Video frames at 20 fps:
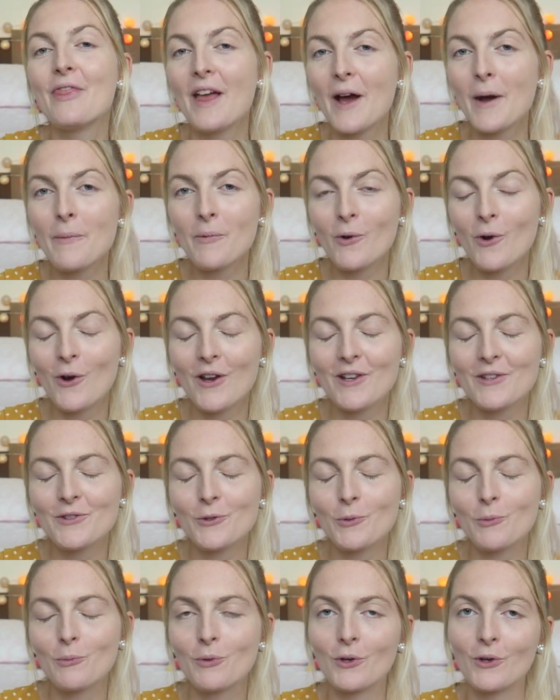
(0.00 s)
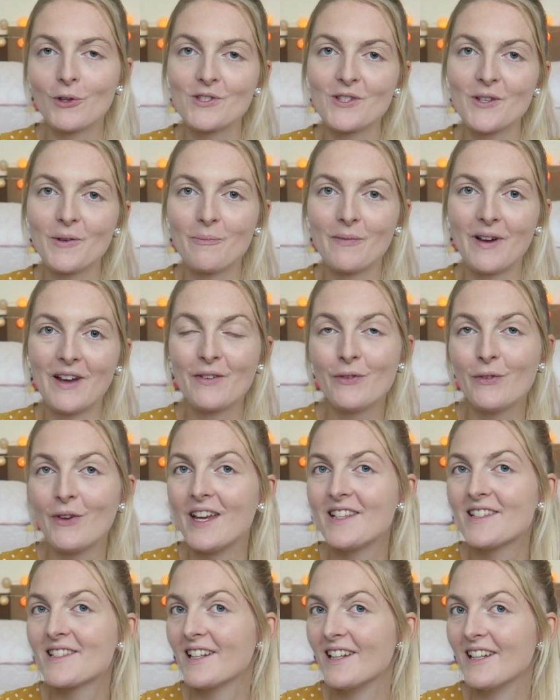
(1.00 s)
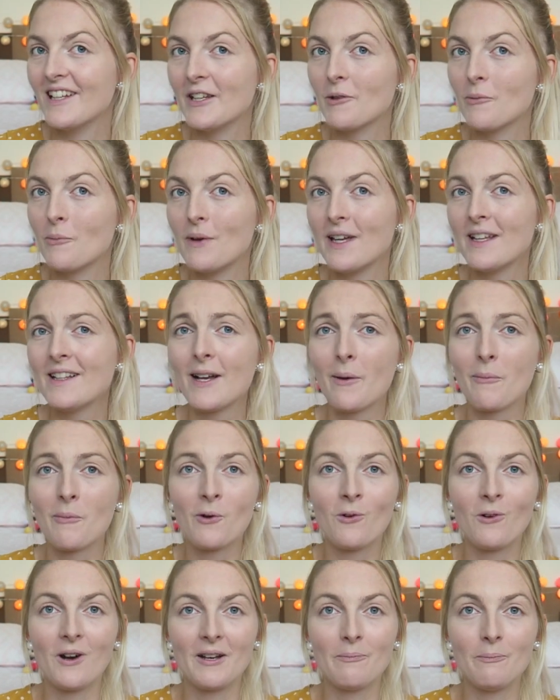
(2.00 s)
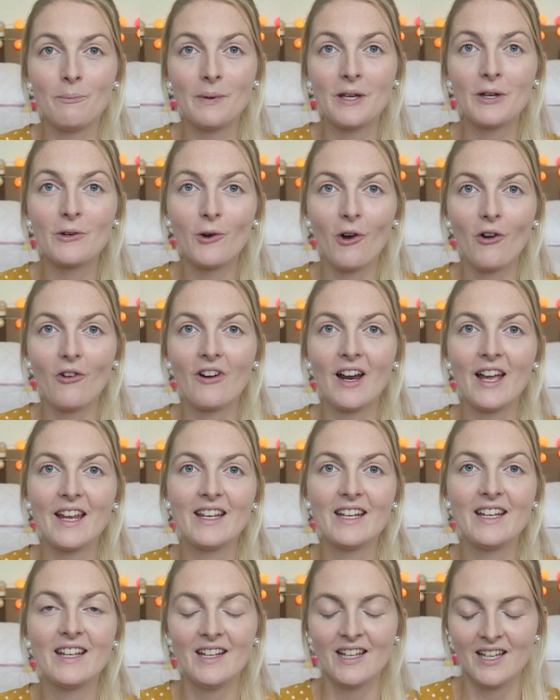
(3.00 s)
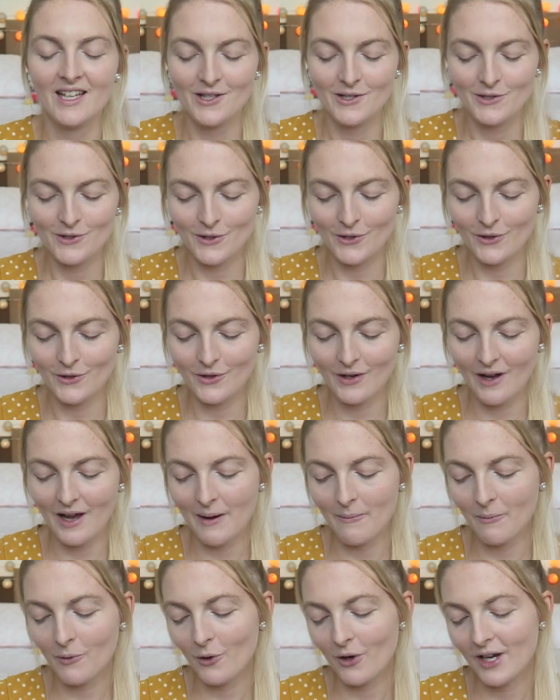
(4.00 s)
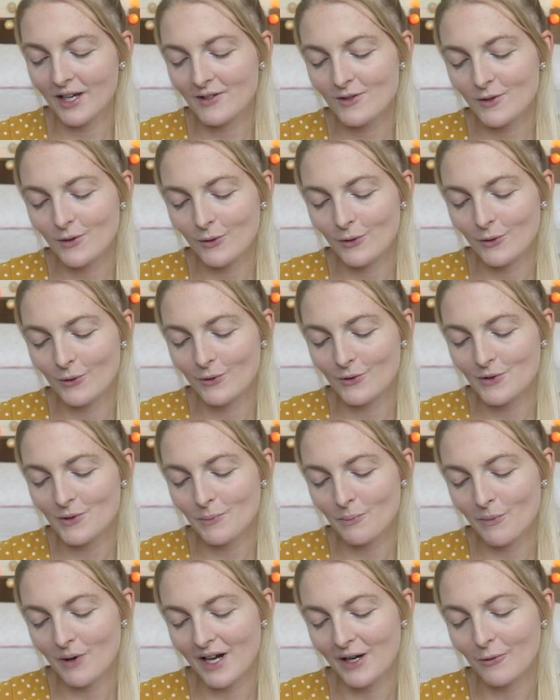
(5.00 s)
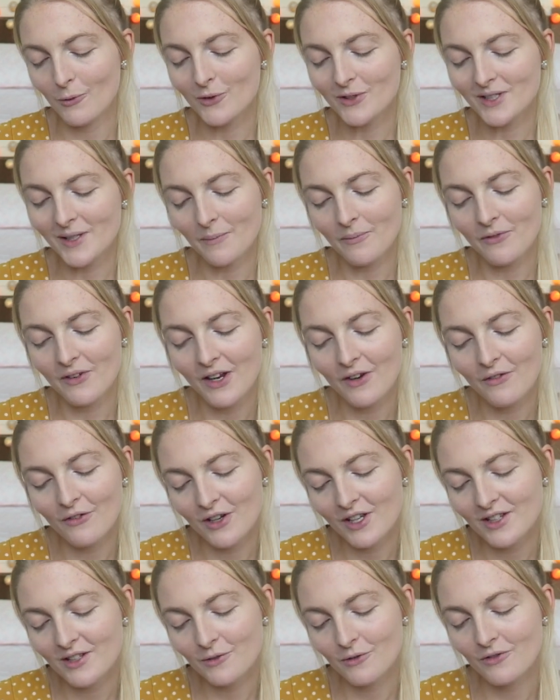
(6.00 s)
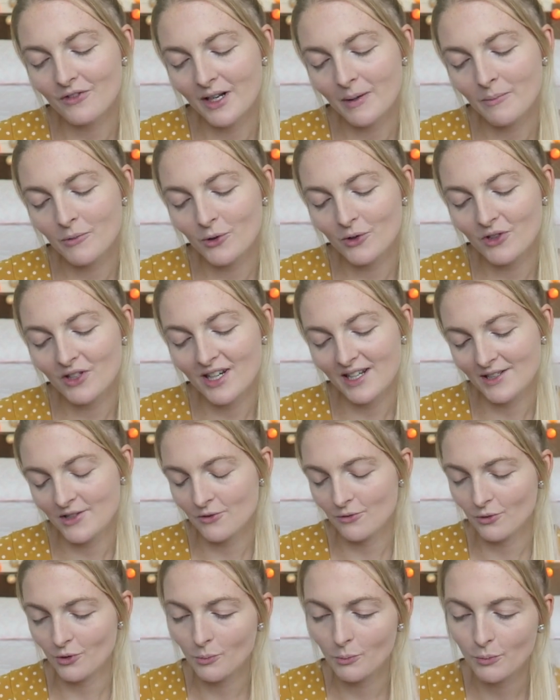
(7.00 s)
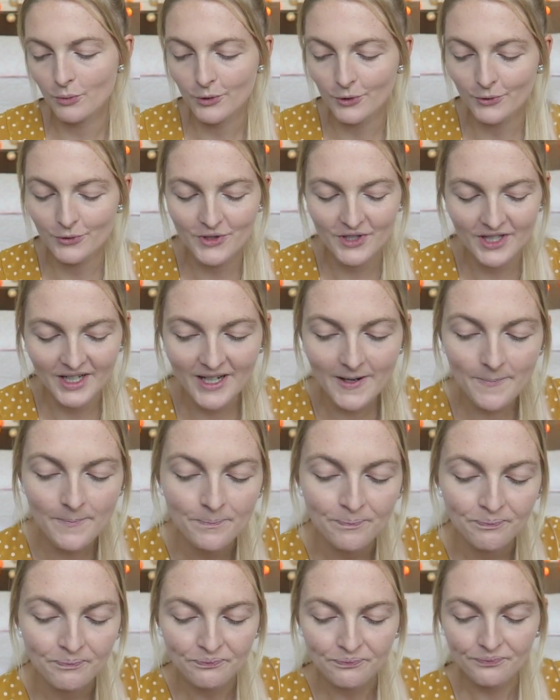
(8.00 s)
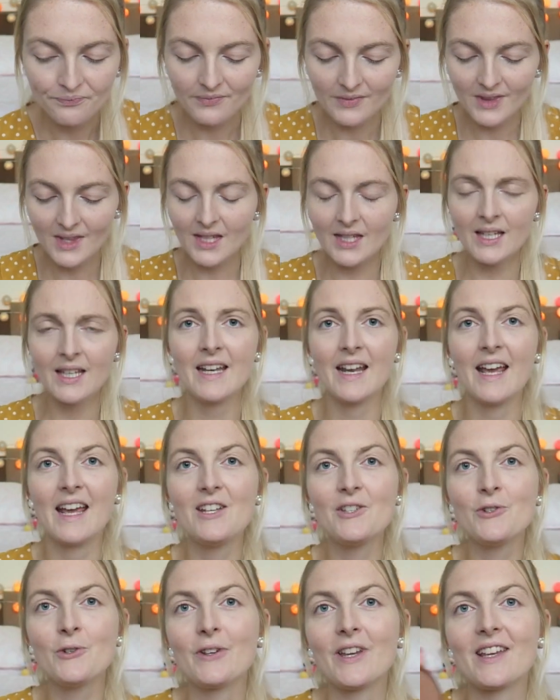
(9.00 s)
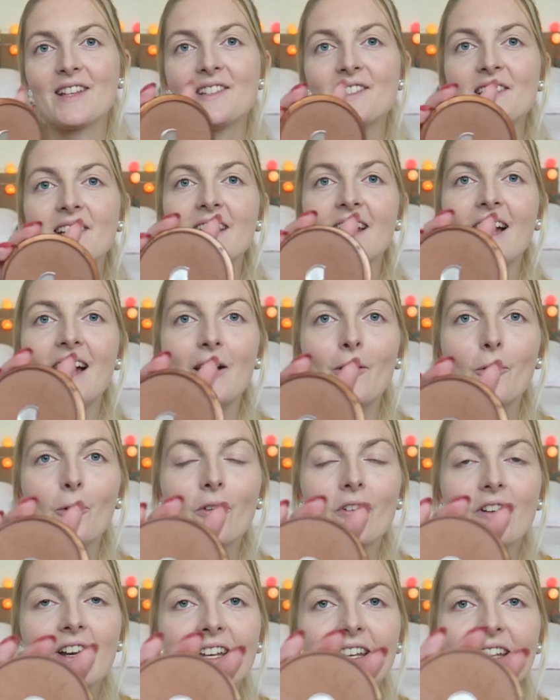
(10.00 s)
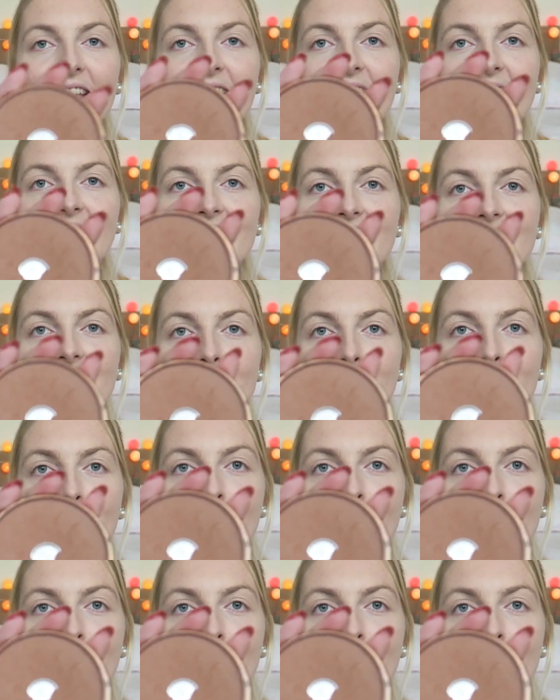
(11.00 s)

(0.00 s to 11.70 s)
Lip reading: Now I'm going to bronze up my face a little bit. I'm quite pale already, so I'm going to use my all-time favorite Rimmel Natural Bronzer. And as you can see, I already hit the